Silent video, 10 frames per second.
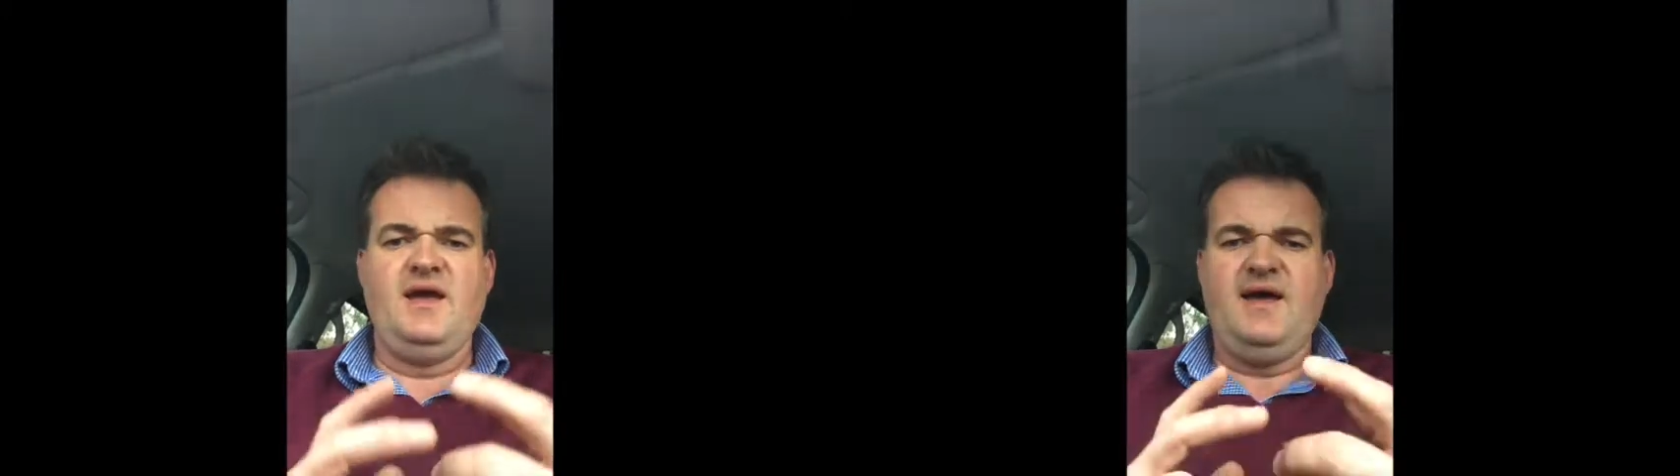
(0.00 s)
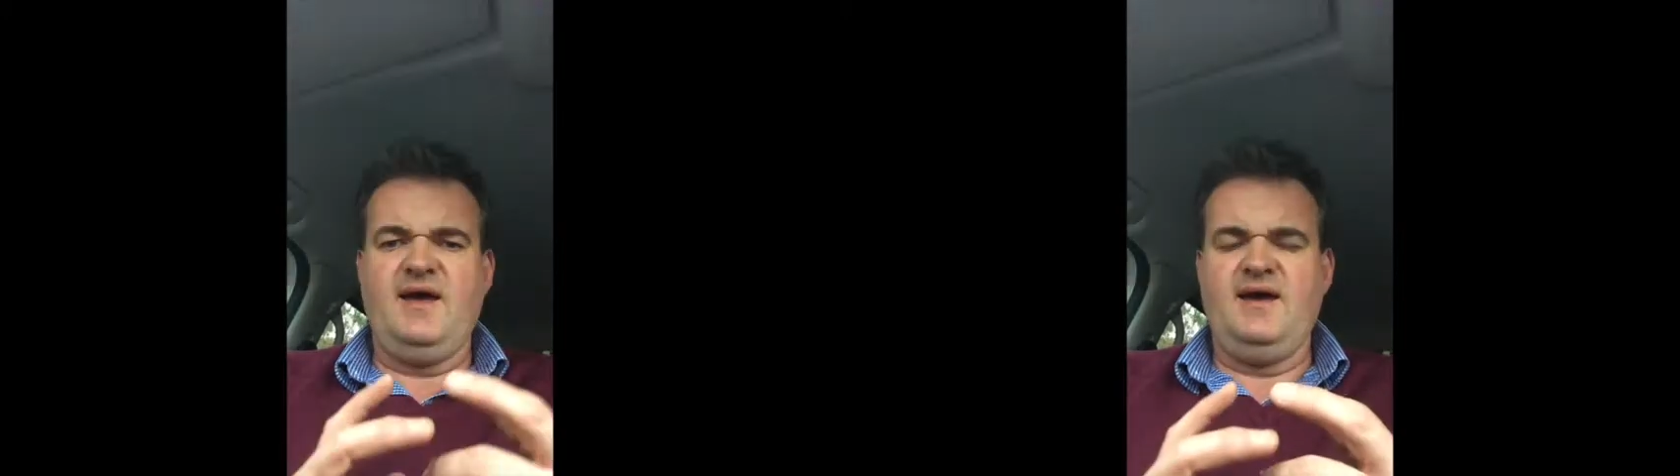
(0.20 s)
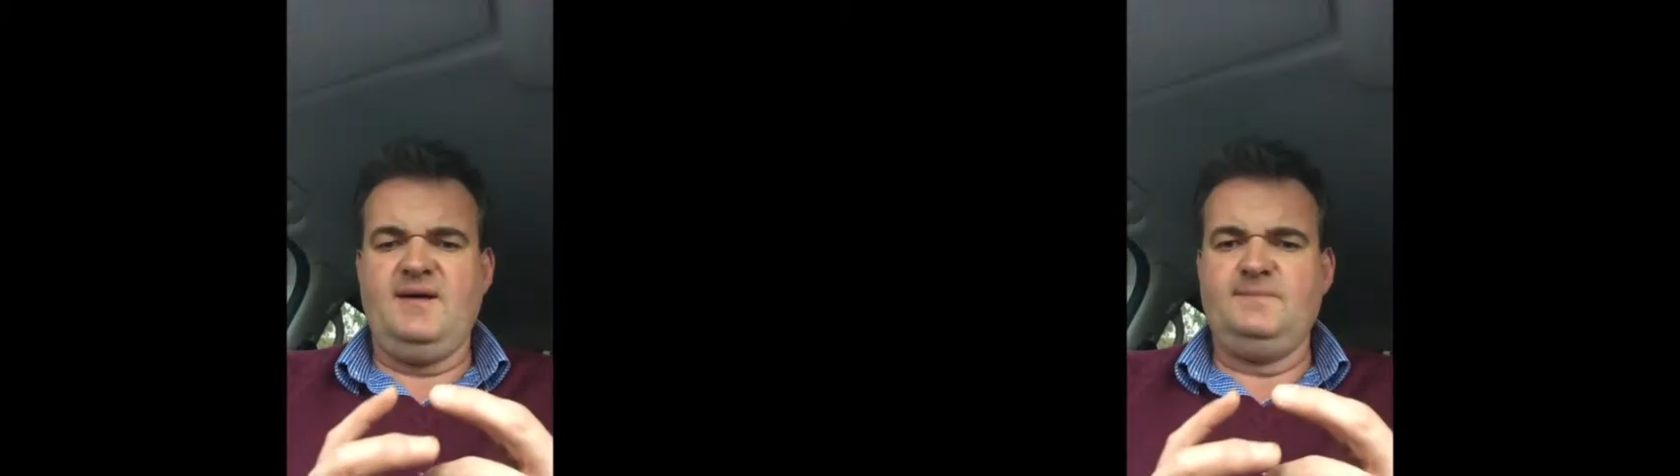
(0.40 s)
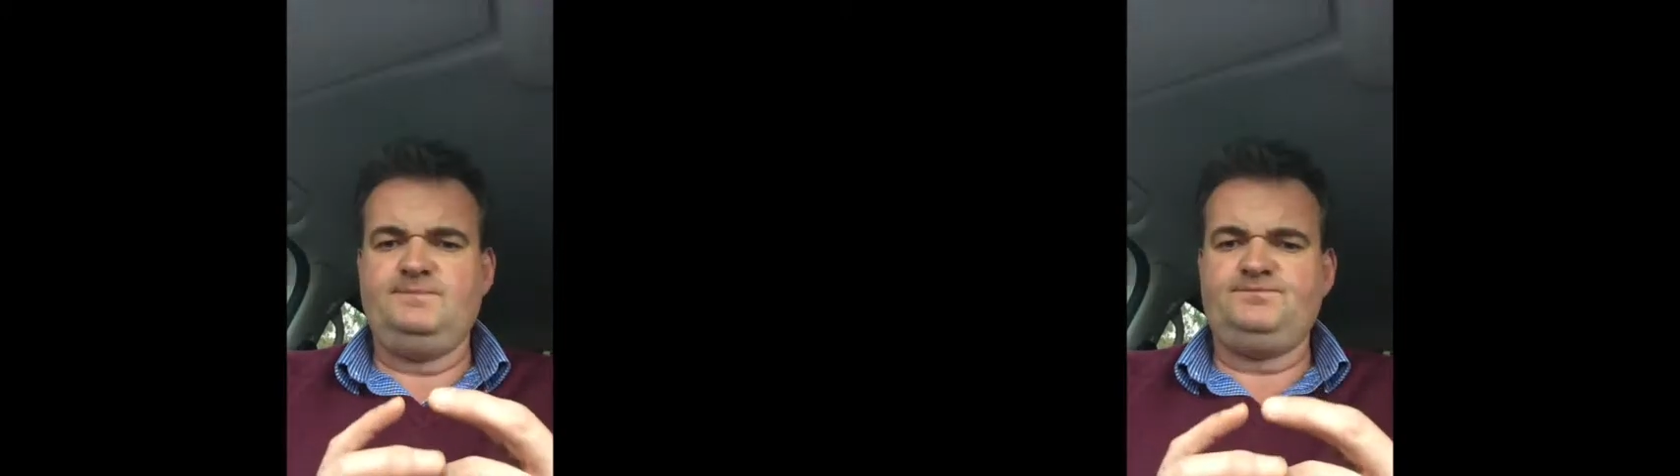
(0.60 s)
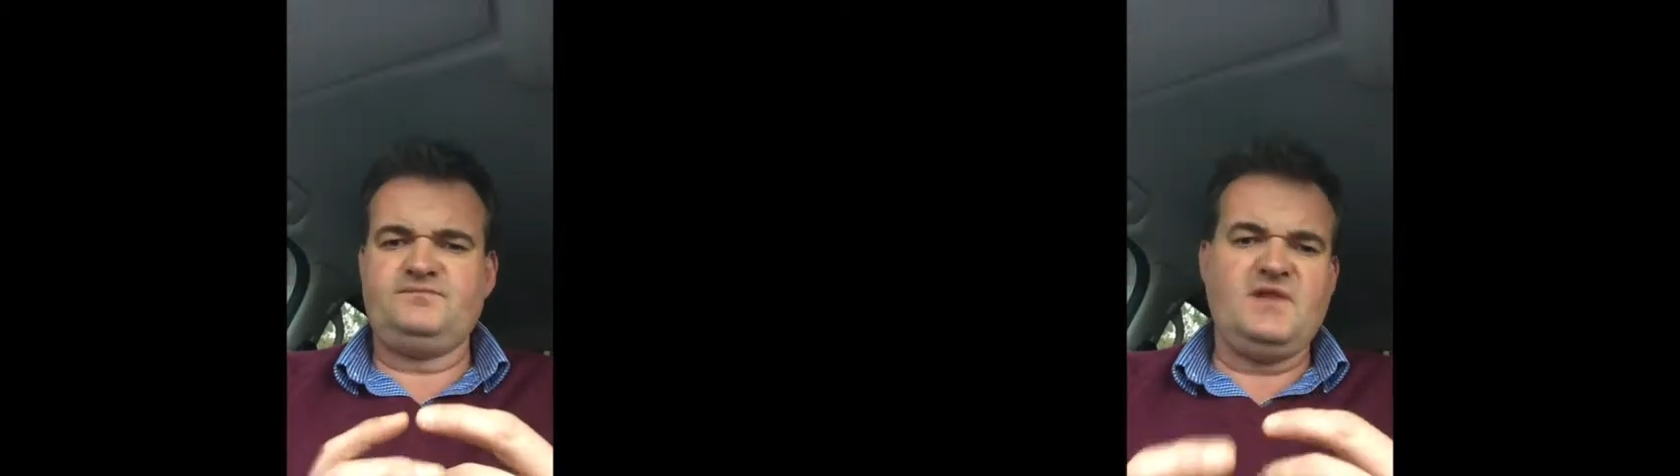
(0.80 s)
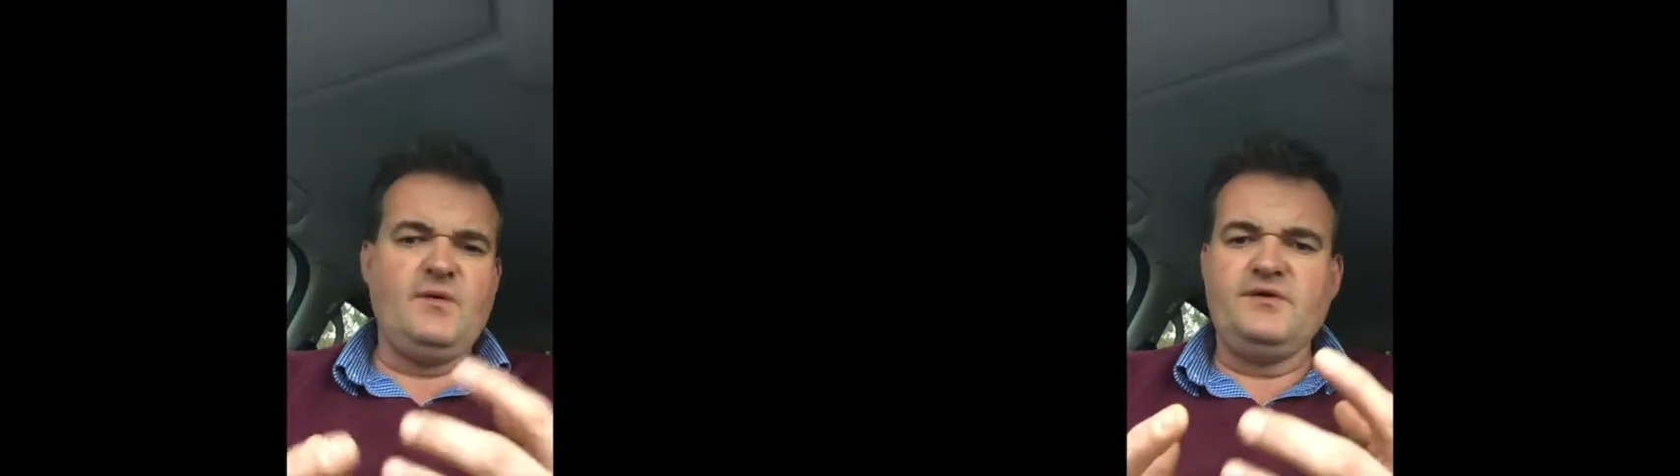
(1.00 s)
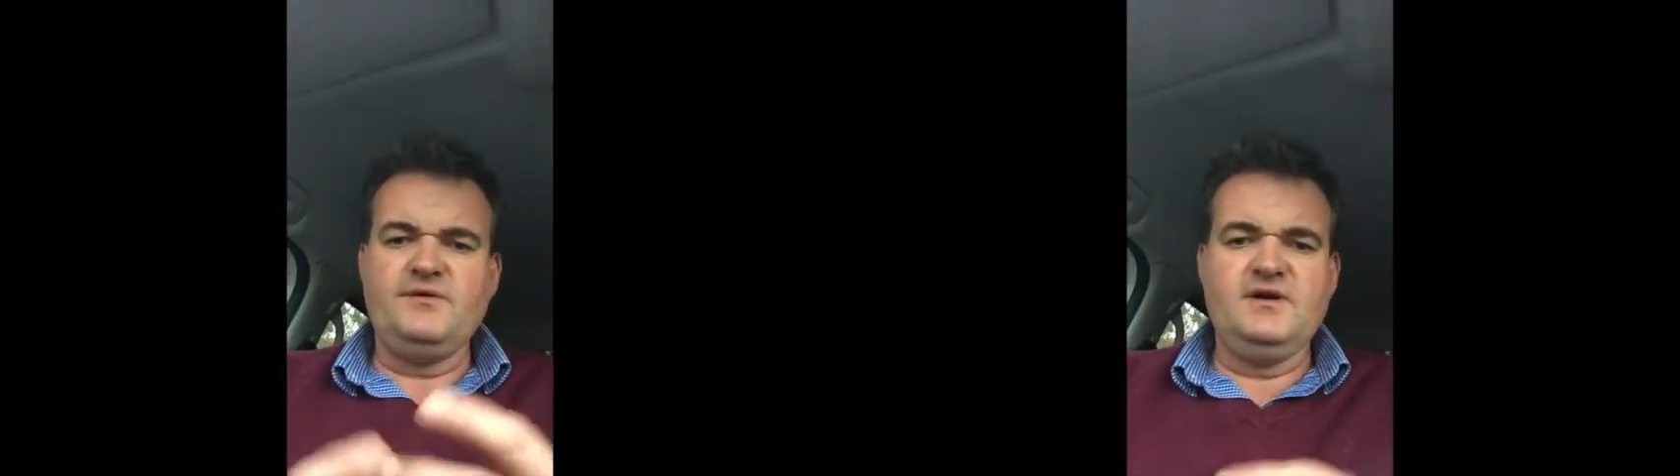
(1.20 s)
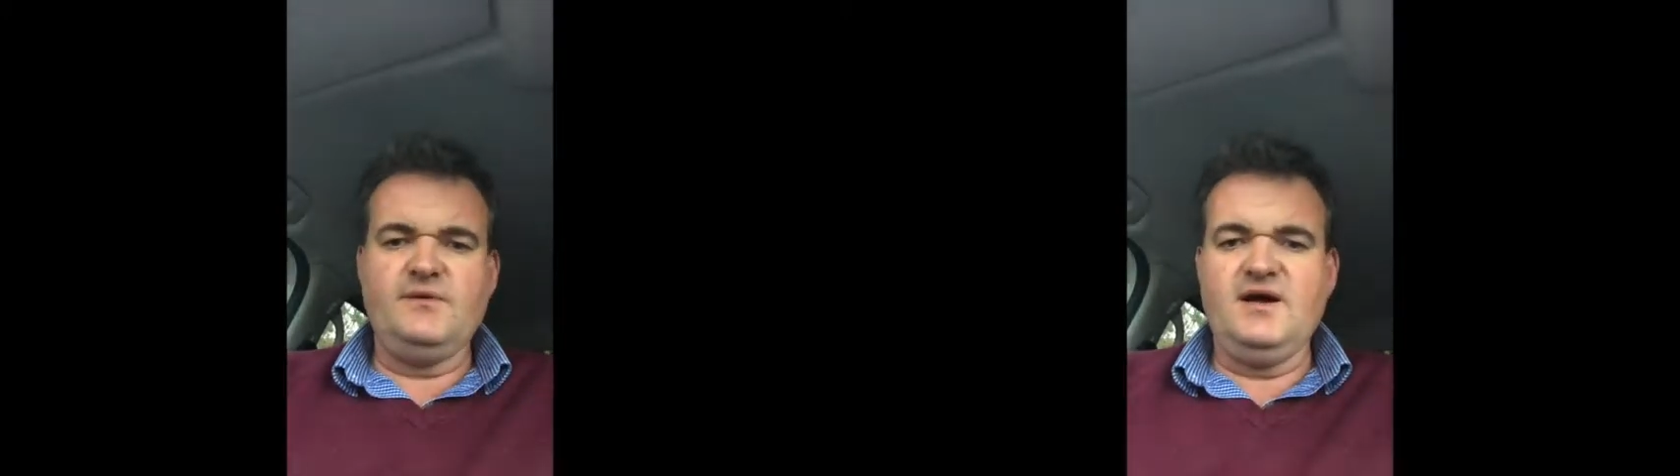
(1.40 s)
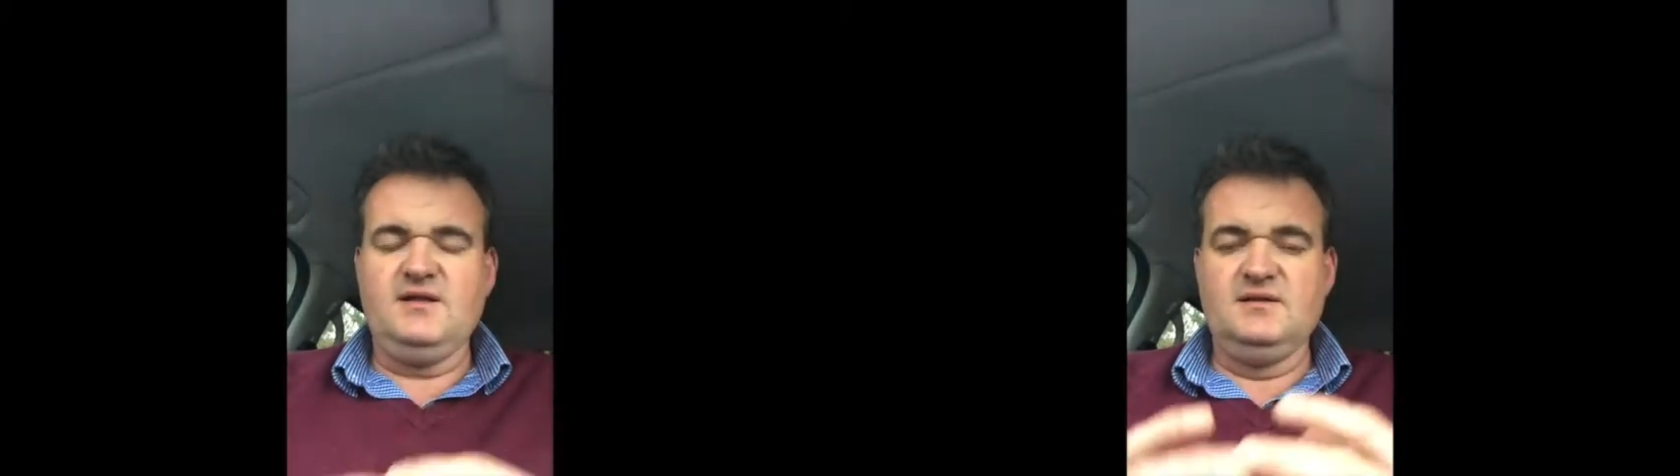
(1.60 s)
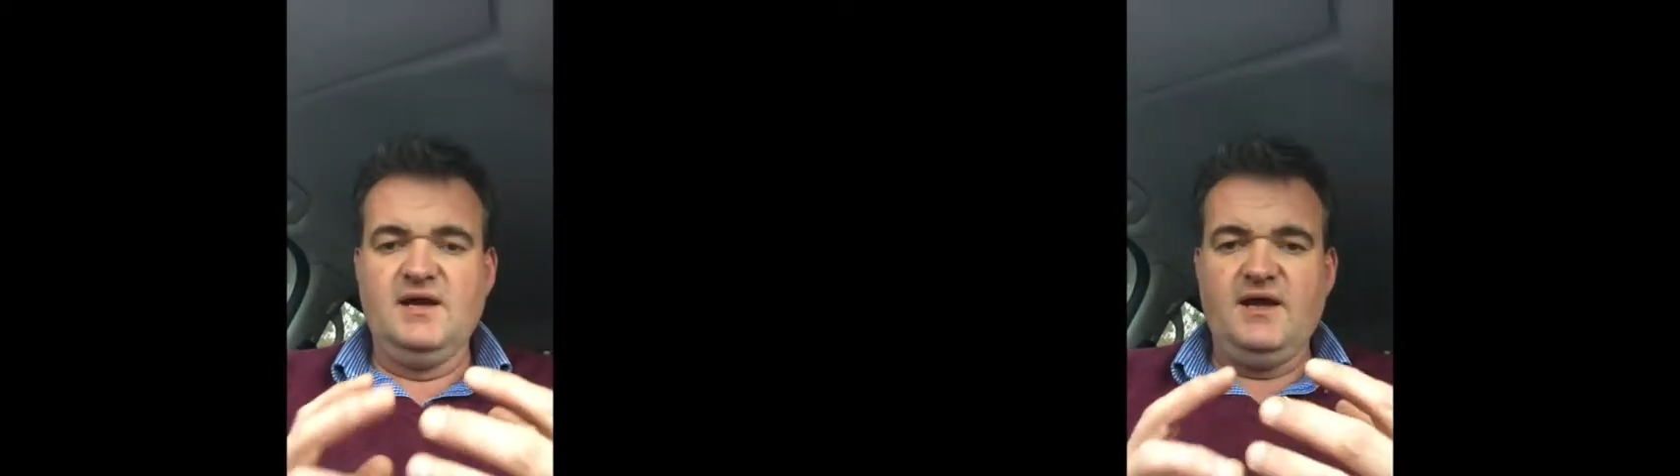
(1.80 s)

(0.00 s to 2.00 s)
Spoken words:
They went really well.